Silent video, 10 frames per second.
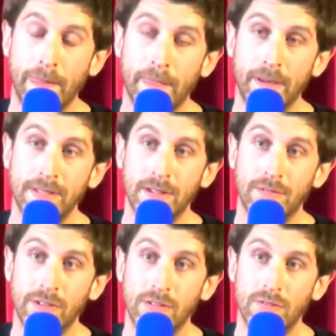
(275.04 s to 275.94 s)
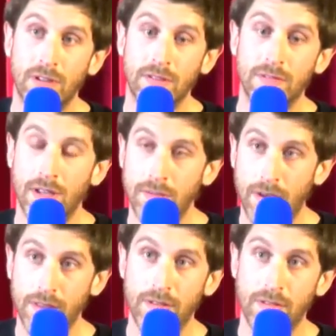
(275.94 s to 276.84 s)
basic fear of life, and her
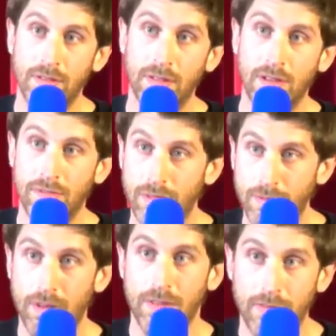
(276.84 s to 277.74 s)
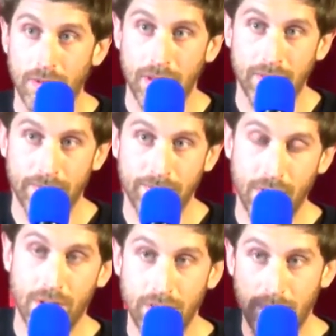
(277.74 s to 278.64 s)
mother and her mother,
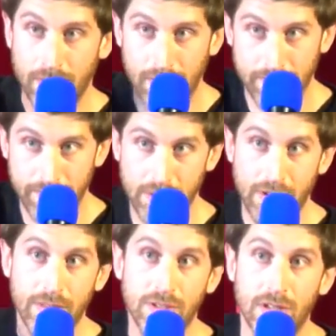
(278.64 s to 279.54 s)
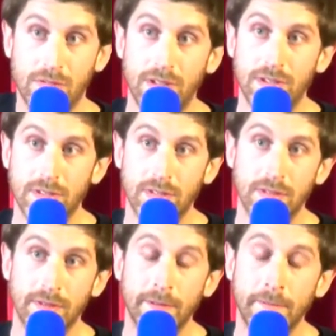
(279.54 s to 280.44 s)
father, mother, throughout the generations.
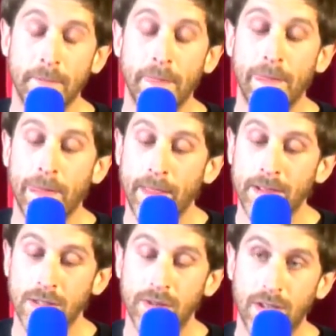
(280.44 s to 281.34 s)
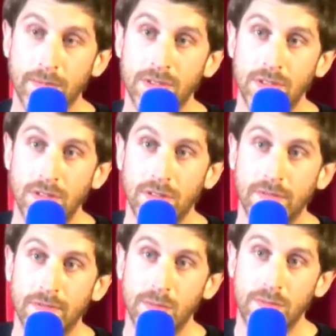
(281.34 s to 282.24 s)
So it comes to
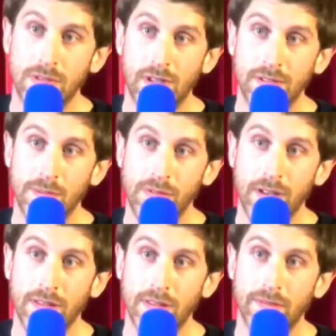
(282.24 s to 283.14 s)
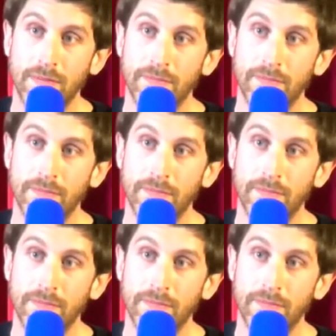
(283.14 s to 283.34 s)
you to start to break the